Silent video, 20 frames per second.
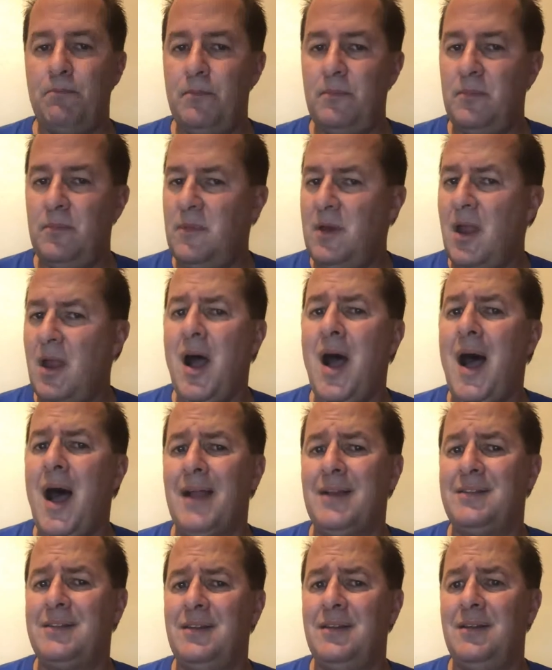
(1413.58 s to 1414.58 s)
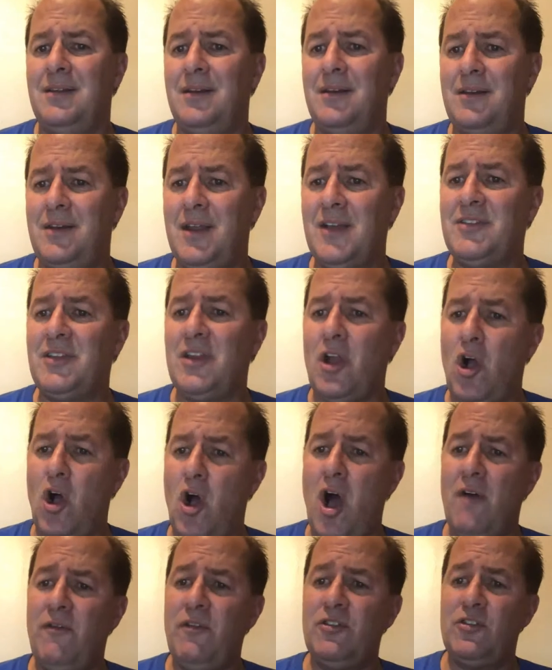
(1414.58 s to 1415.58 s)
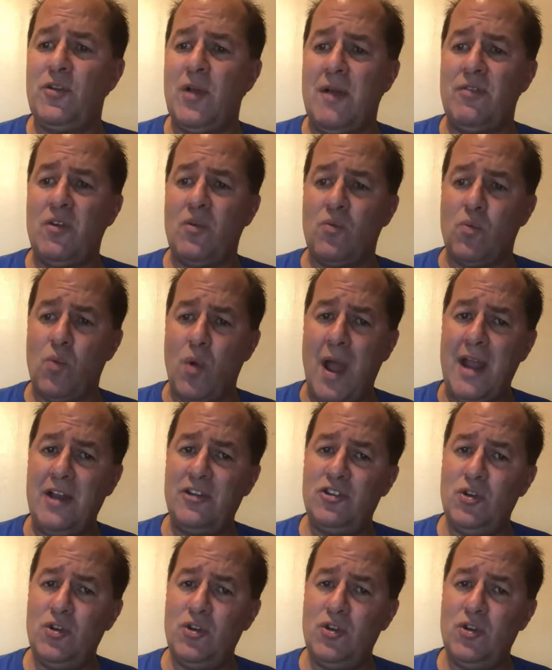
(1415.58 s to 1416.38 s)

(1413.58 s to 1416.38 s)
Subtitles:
Not does an officer have the right